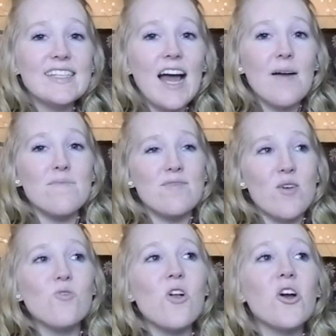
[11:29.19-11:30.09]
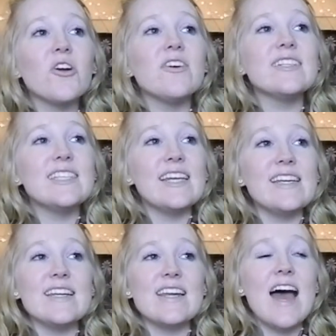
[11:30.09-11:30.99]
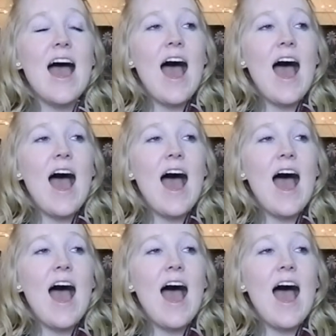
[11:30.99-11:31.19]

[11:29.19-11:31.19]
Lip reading: I'm no longer a teen.